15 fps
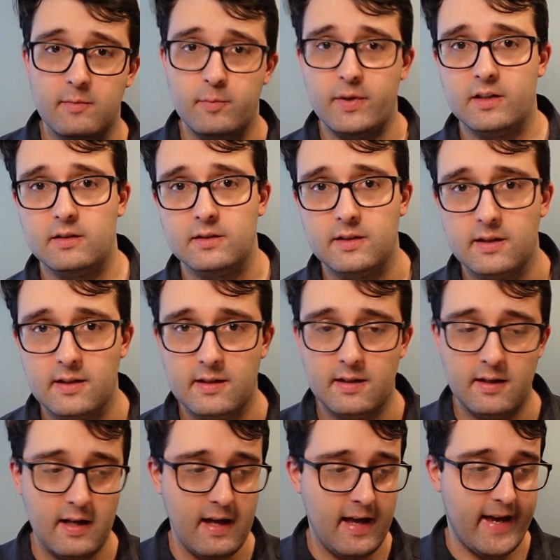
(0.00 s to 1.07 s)
built
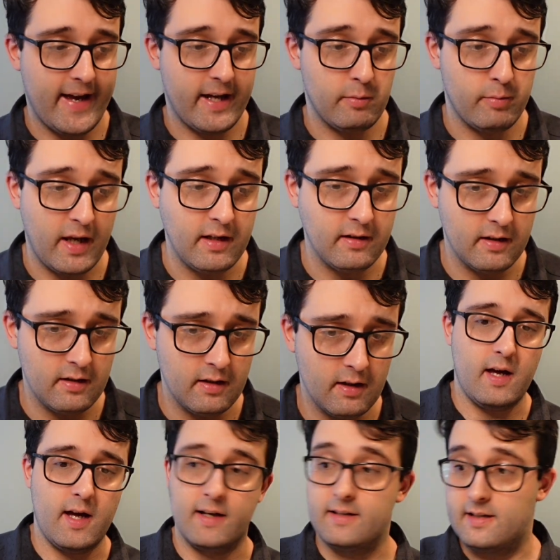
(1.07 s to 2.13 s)
and painted,
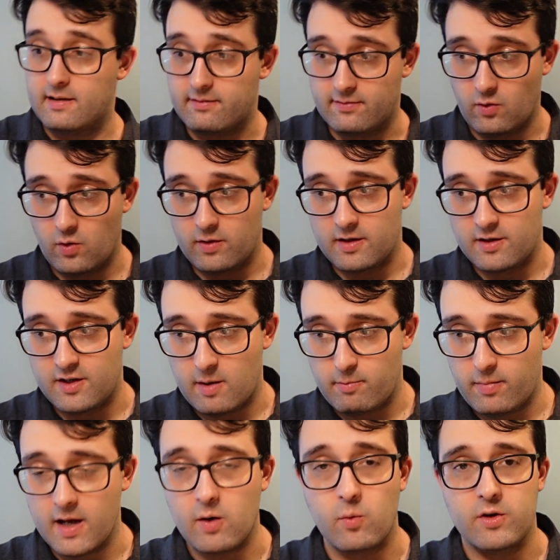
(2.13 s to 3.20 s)
except for the jet
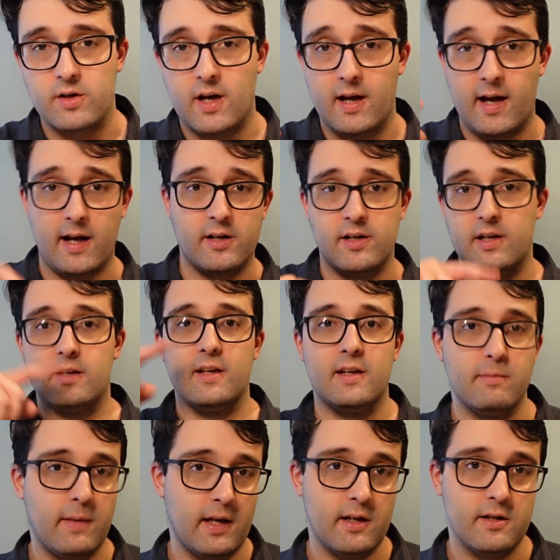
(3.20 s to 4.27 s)
bike, which I actually
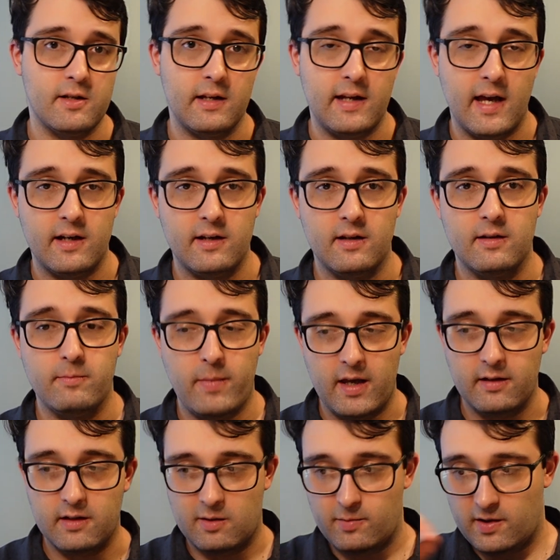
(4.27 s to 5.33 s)
did manage to get
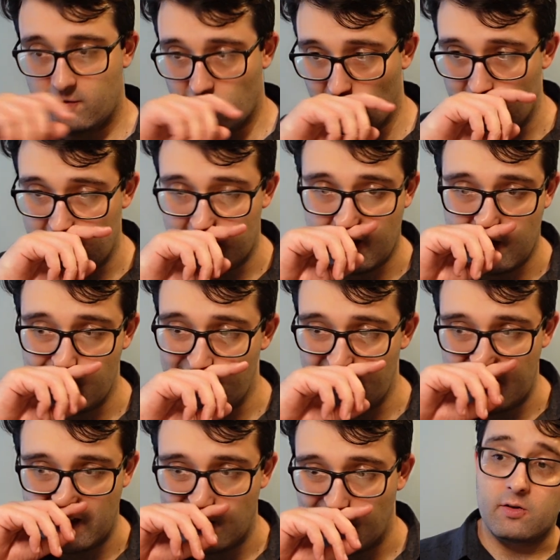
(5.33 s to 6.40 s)
painted before the
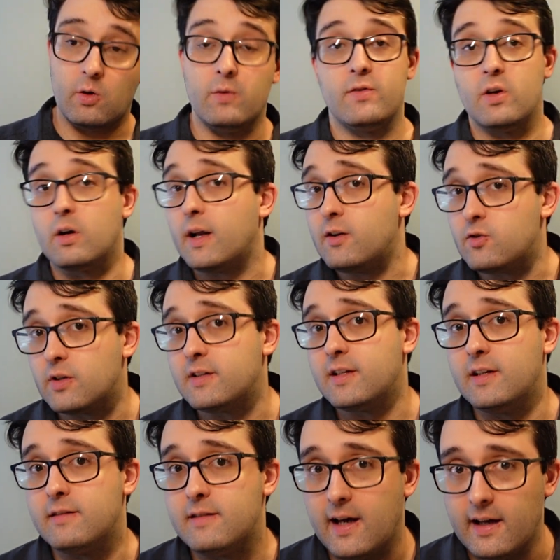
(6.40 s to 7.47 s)
tournament. So if you're
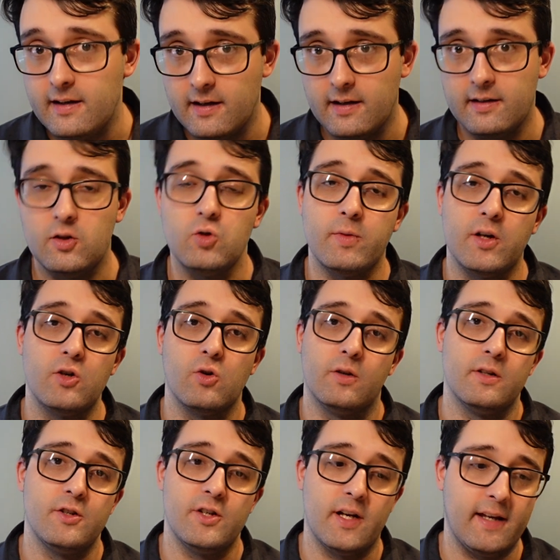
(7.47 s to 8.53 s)
interested in that, do make sure
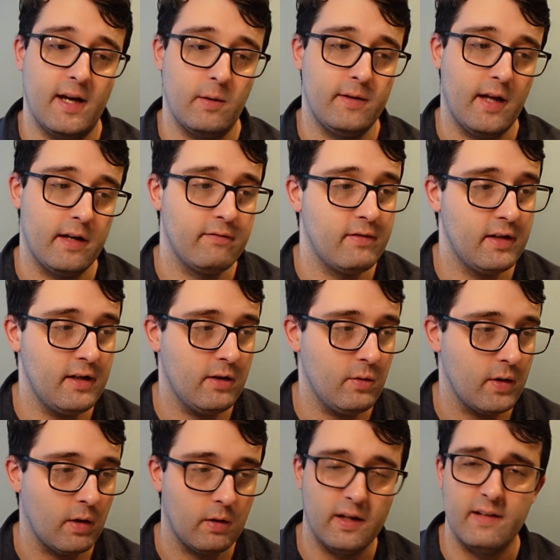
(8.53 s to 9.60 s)
to check out that video.
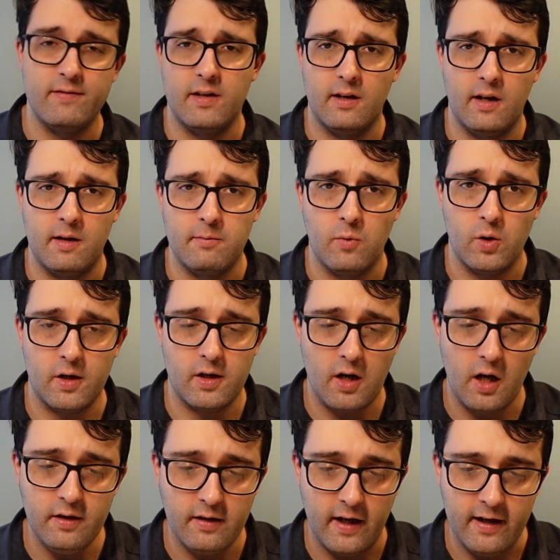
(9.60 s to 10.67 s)
It'll give you a lot more
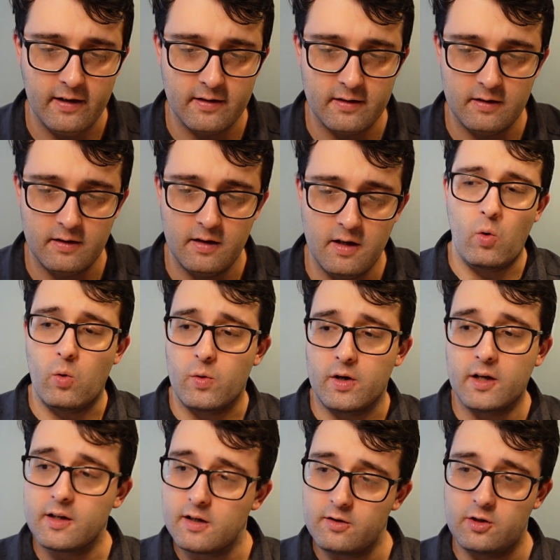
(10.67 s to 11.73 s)
context. What we're
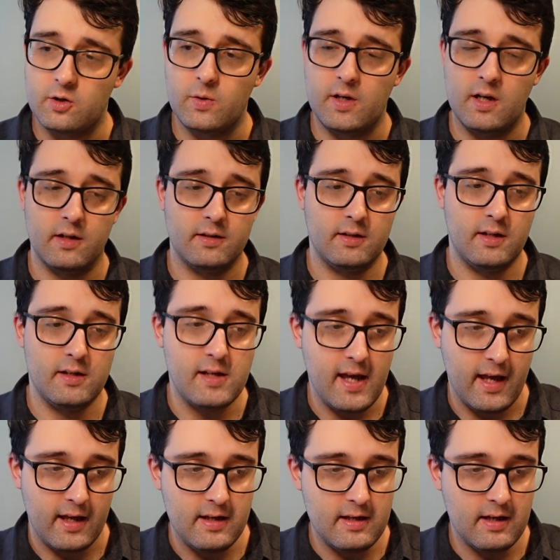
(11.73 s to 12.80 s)
going to do here
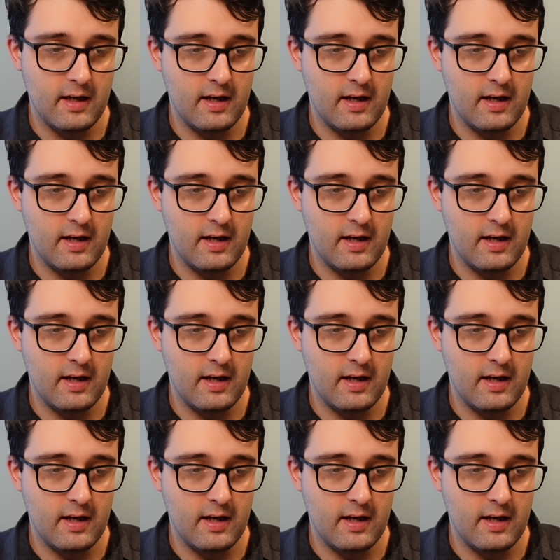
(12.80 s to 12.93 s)
today,